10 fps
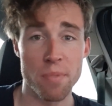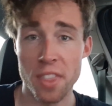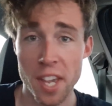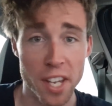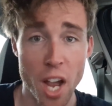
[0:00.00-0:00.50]

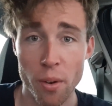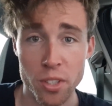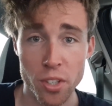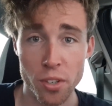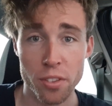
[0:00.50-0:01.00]
They're
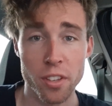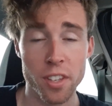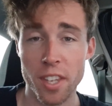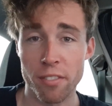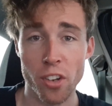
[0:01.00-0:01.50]
going youth.
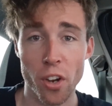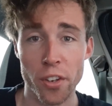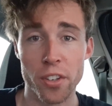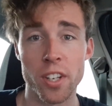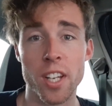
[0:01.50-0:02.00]
They've got
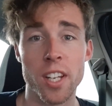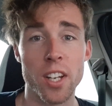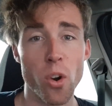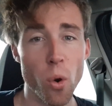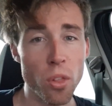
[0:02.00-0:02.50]
to.
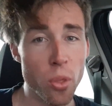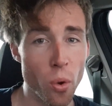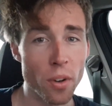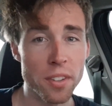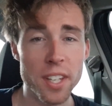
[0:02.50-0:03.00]

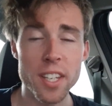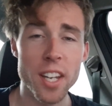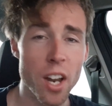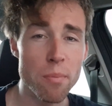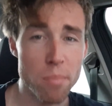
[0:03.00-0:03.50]

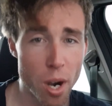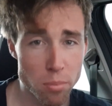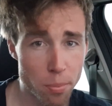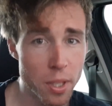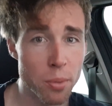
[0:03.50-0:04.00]
Hawthorn,
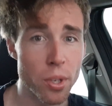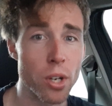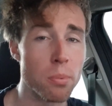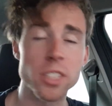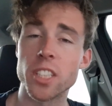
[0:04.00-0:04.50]
probably
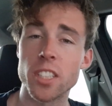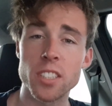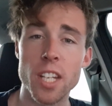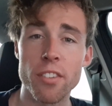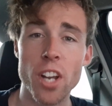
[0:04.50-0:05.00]
will, but you
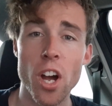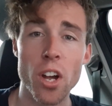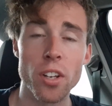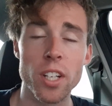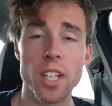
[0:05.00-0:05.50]
just never
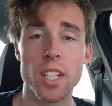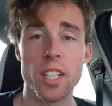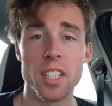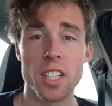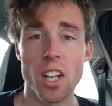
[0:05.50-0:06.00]
know.
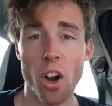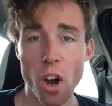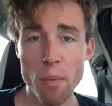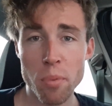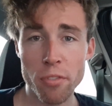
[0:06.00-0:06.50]

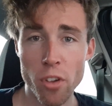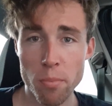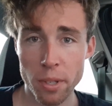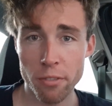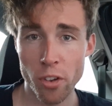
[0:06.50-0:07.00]
I prefer
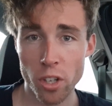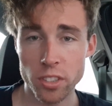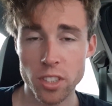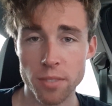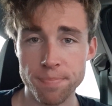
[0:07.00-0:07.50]

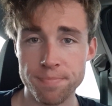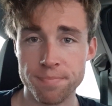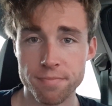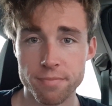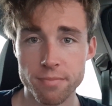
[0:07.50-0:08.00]
McPherson.
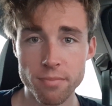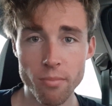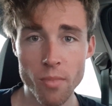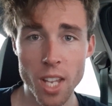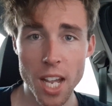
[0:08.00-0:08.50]

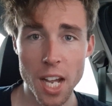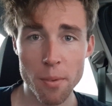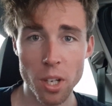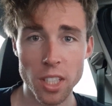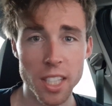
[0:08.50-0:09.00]

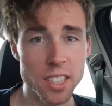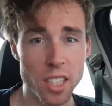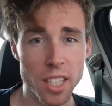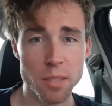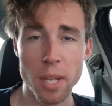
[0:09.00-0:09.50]

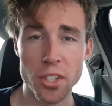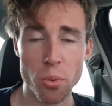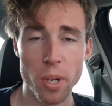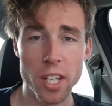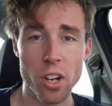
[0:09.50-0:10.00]
He's about
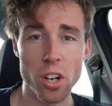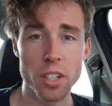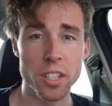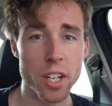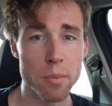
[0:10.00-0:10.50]

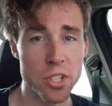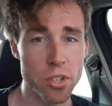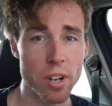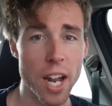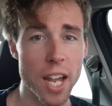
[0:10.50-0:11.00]
20-odd,
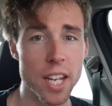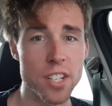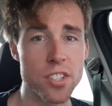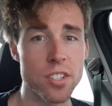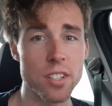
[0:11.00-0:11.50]
mature
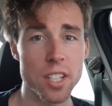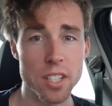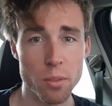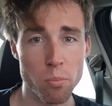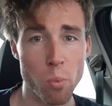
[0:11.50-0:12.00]
age,
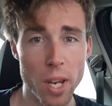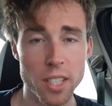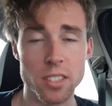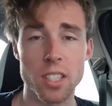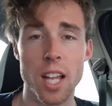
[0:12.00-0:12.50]
in the
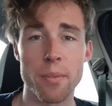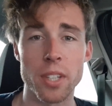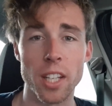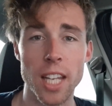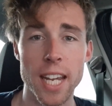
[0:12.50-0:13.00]
weakest club
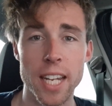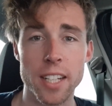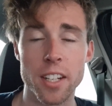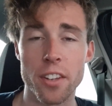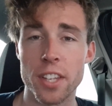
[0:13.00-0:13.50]
in the
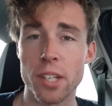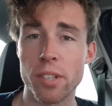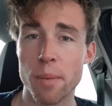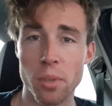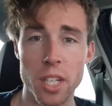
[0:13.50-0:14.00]
land, and I think he'll
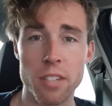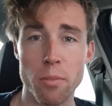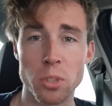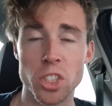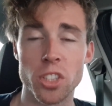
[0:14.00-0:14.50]
get plenty of
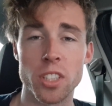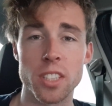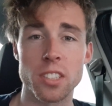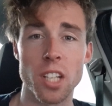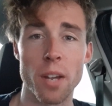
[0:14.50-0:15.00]

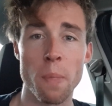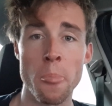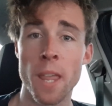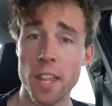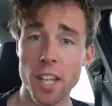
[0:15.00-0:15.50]
opportunities. So
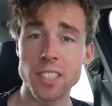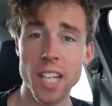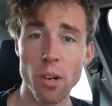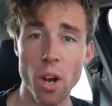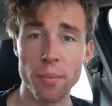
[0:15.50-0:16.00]
that's
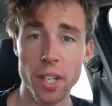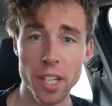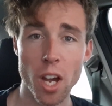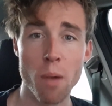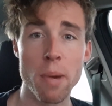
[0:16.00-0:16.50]
how I'm going
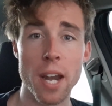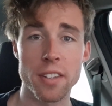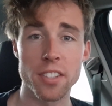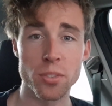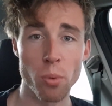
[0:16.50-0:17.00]
to go about
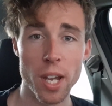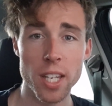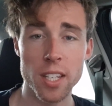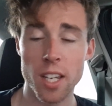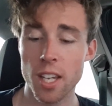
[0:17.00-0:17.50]
it this
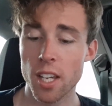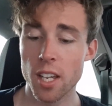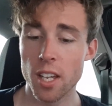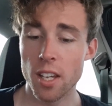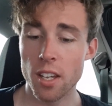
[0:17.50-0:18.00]
week.
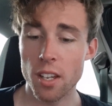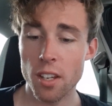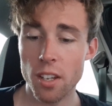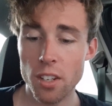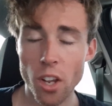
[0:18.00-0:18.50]

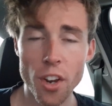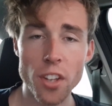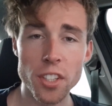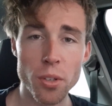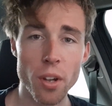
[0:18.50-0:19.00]
Not
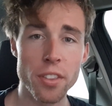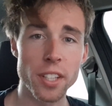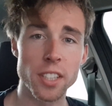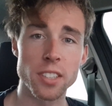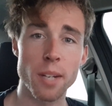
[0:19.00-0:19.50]
only do I
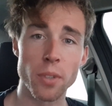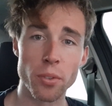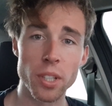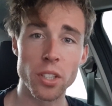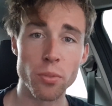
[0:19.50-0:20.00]
think there's a couple
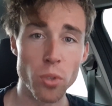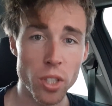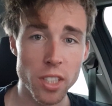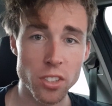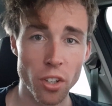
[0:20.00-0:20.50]
of really good
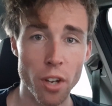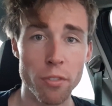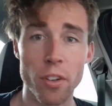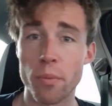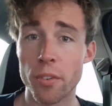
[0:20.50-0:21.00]
rookies on
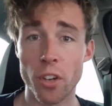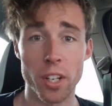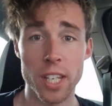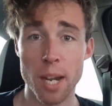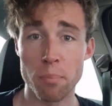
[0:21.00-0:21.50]
offer, and we've got
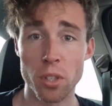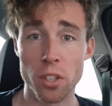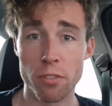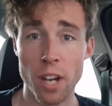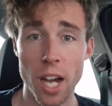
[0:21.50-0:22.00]
a couple
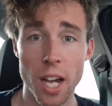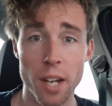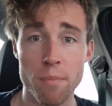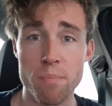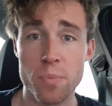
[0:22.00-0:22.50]

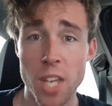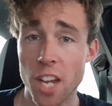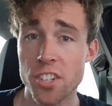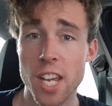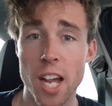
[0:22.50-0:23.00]
of
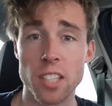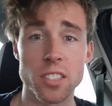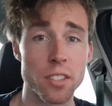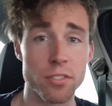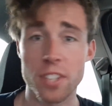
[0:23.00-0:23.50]
cash cows
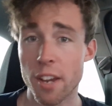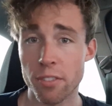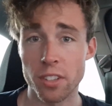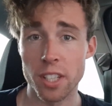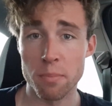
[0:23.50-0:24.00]
that have
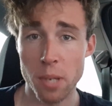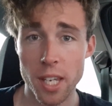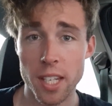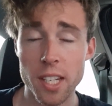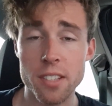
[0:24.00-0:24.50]
definitely
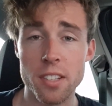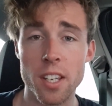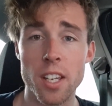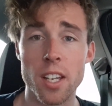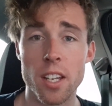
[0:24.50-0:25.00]
peaked,
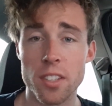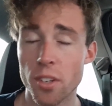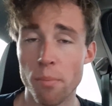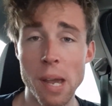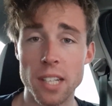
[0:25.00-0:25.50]

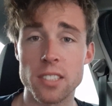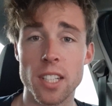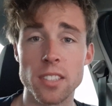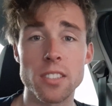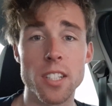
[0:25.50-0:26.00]
so it makes
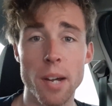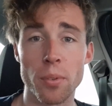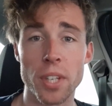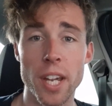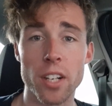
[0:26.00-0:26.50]
sense to
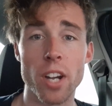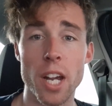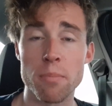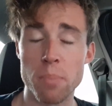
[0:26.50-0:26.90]
double downgrade.